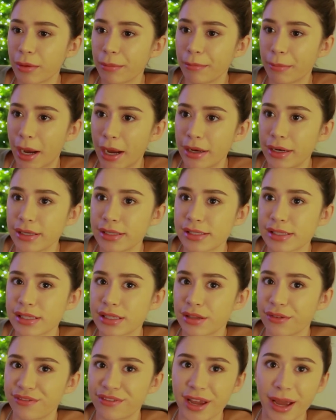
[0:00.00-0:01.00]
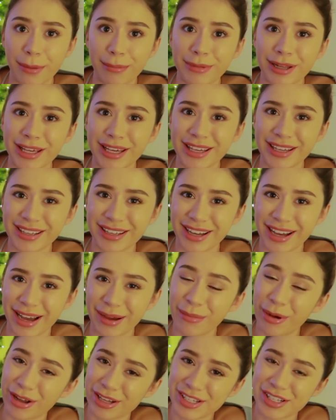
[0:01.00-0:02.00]
Minus the family.
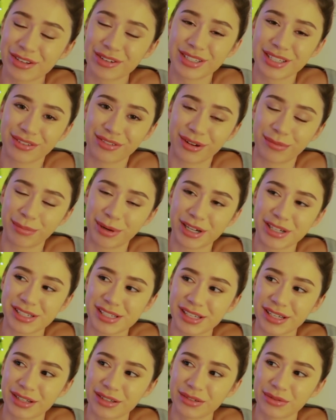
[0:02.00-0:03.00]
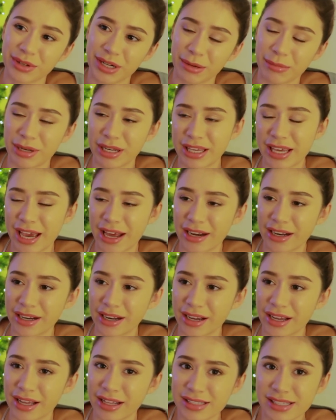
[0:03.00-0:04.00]
I'm also a different person when I'm in
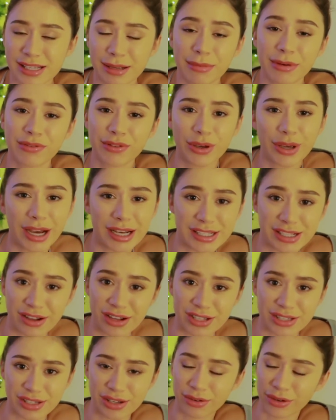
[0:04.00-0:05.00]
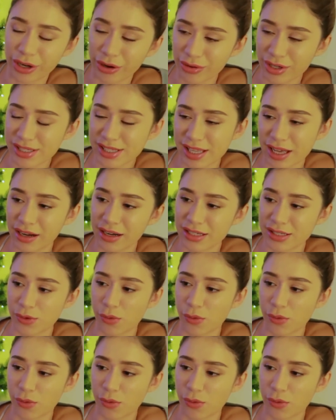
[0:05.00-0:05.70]
Canada, and some of you guys also noticed that